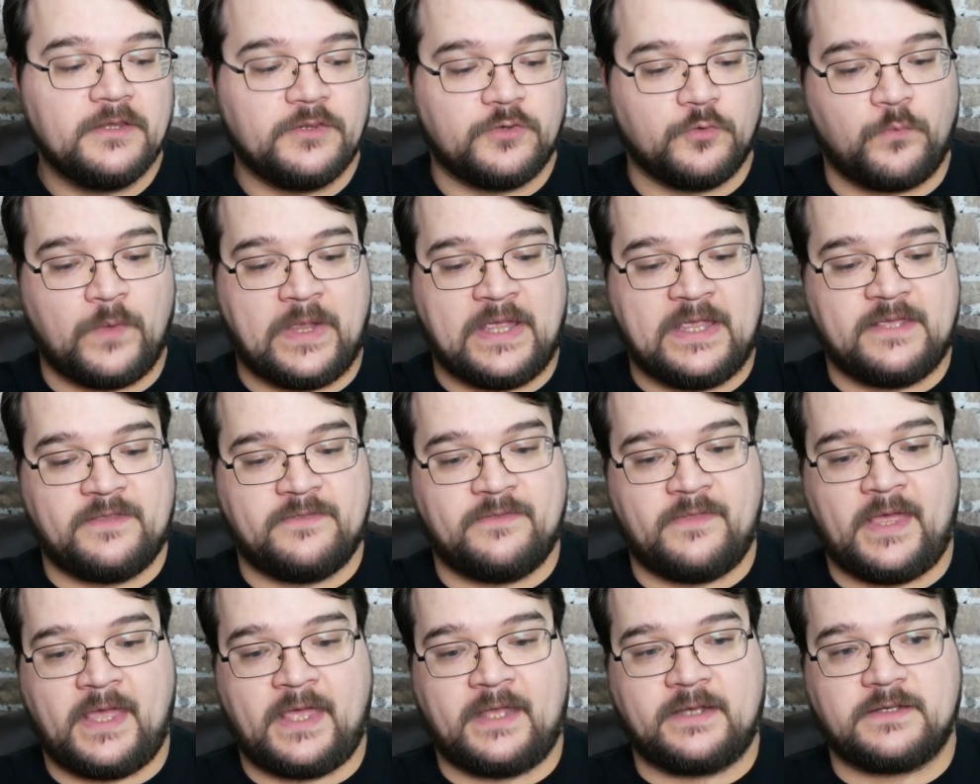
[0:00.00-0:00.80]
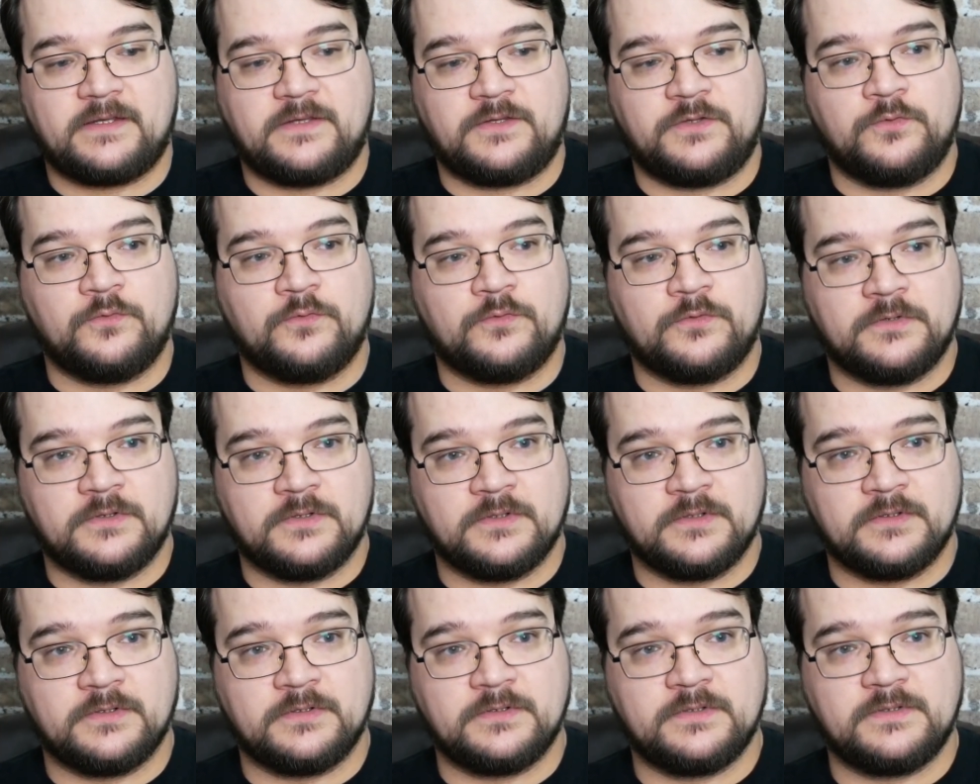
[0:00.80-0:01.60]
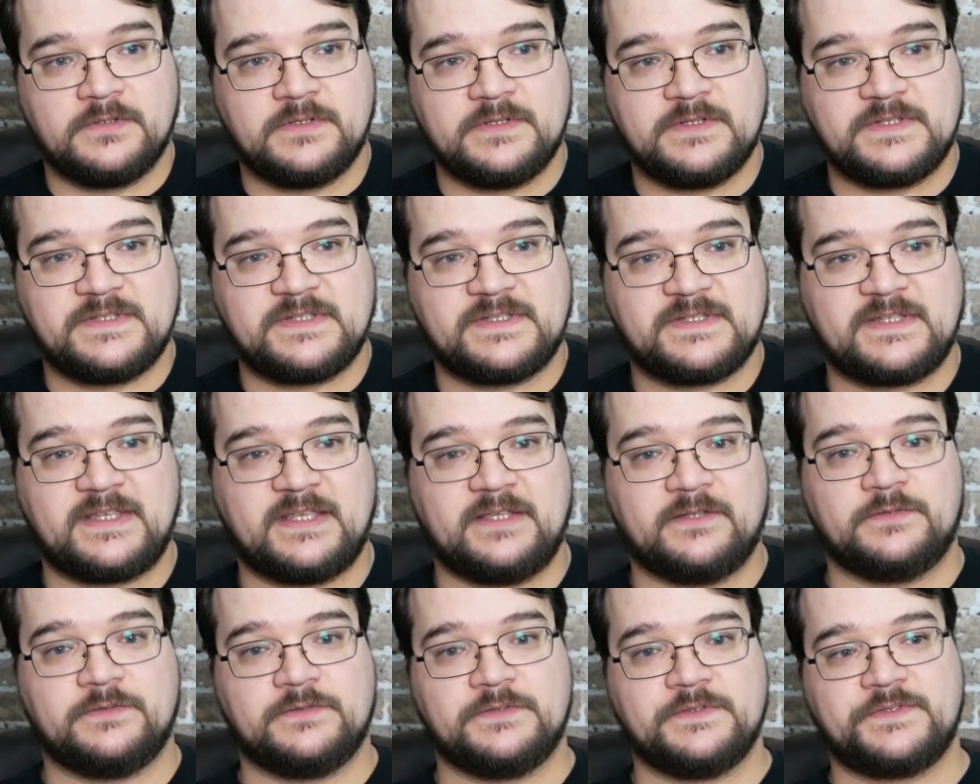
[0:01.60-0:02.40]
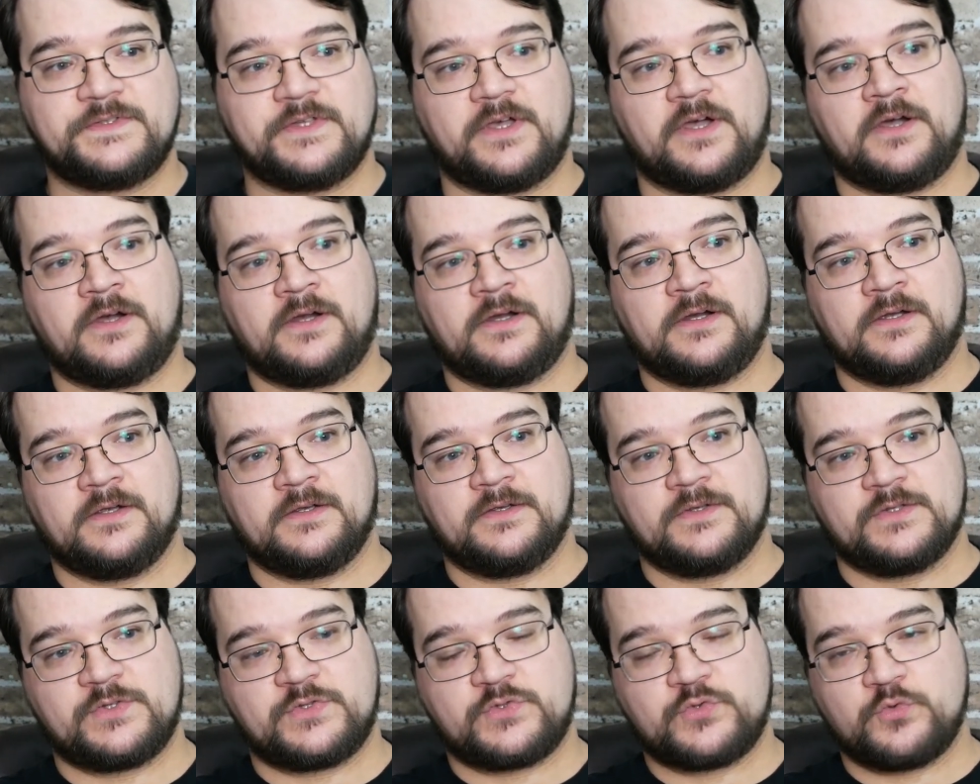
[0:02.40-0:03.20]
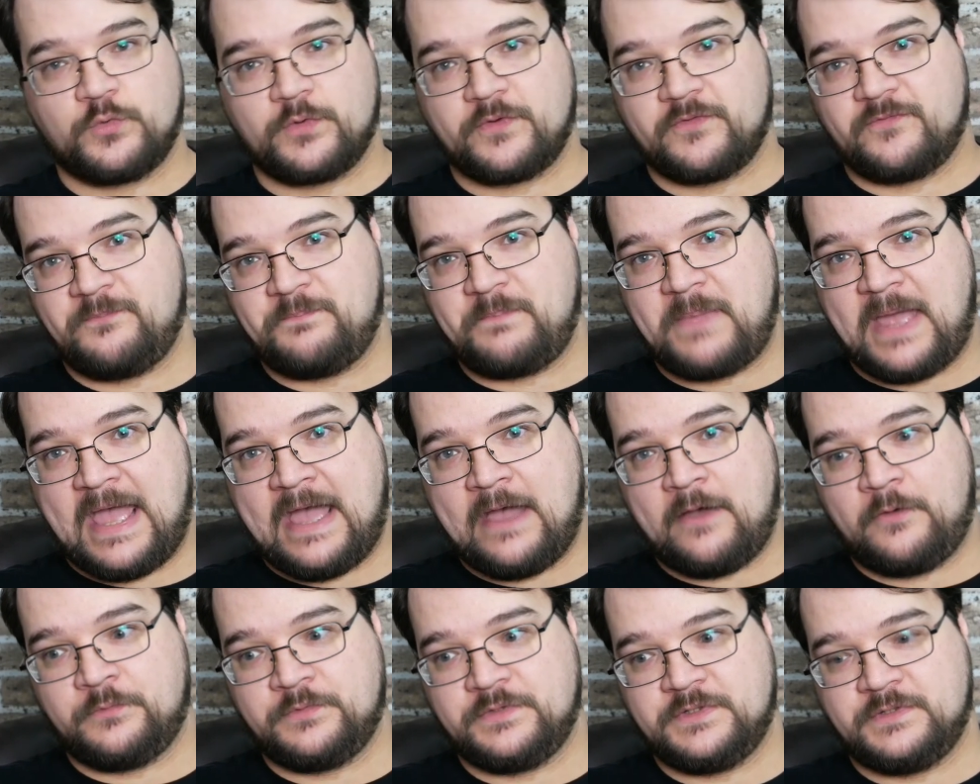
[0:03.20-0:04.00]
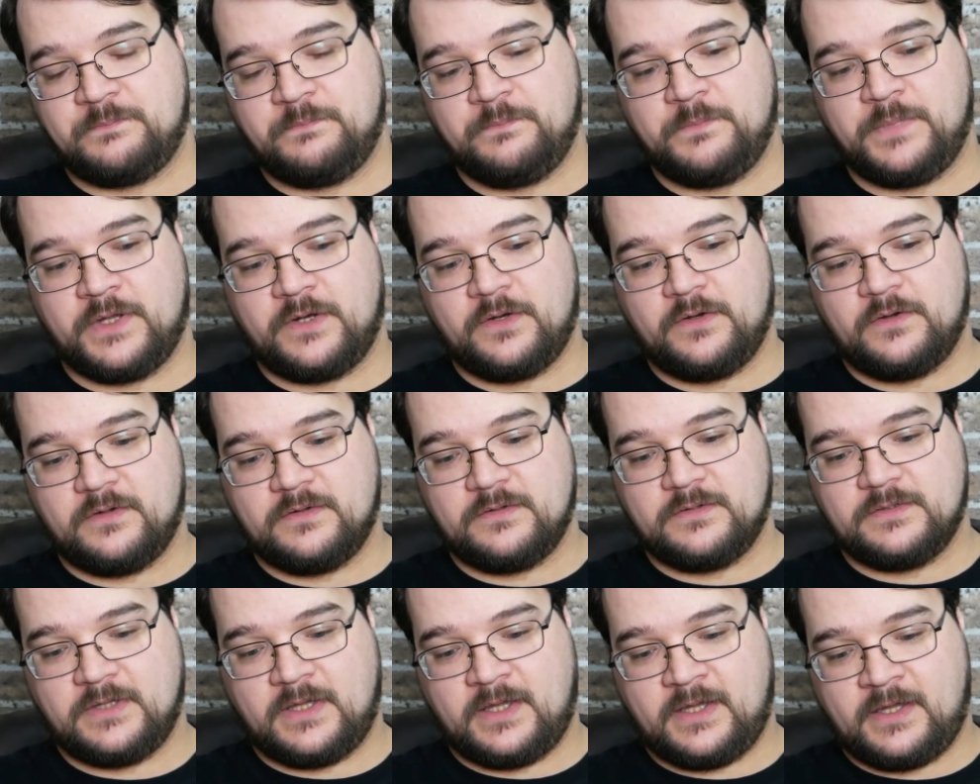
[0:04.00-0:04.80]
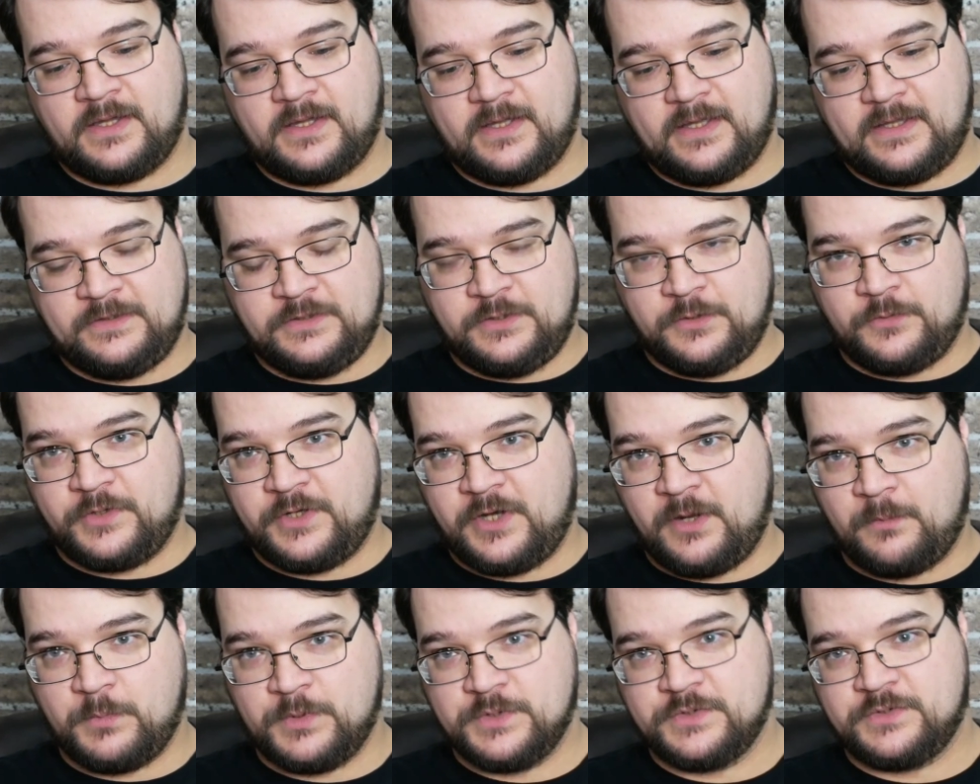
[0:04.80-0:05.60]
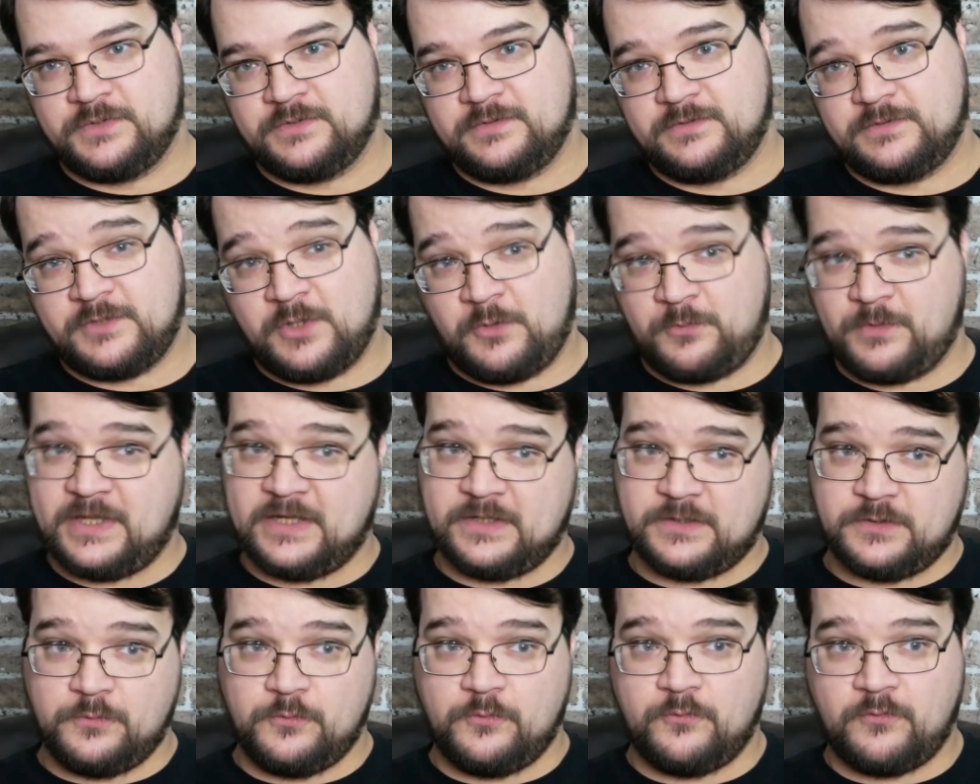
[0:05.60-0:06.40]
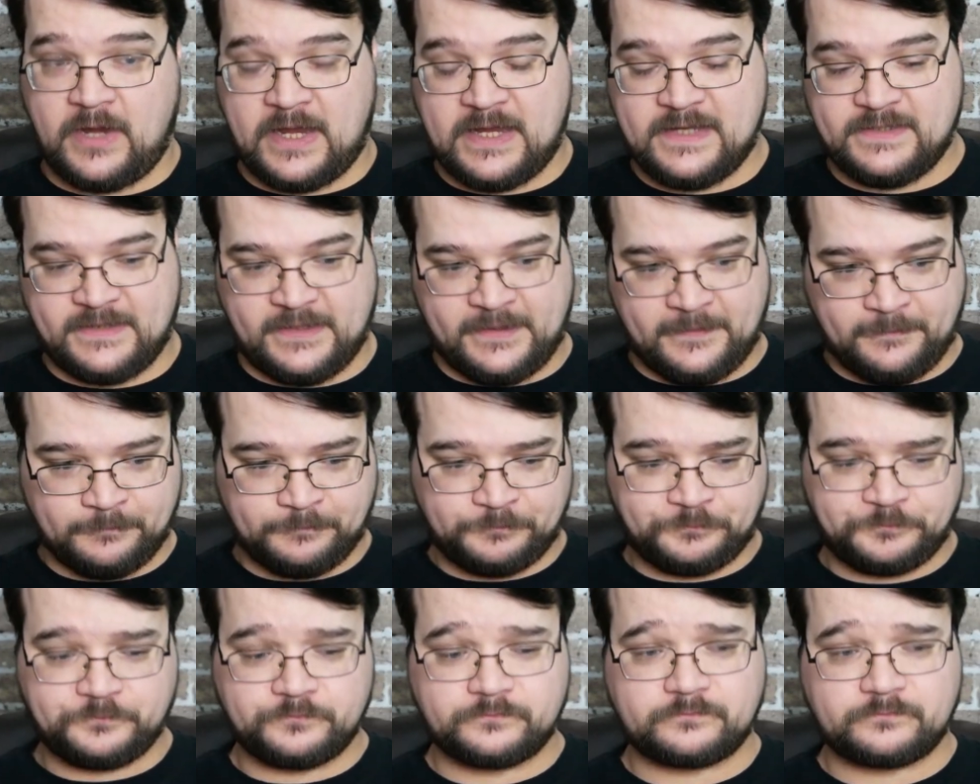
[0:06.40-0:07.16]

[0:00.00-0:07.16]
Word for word: the way that your skills are sort of bound, but and, you know, the numbers don't get too crazy.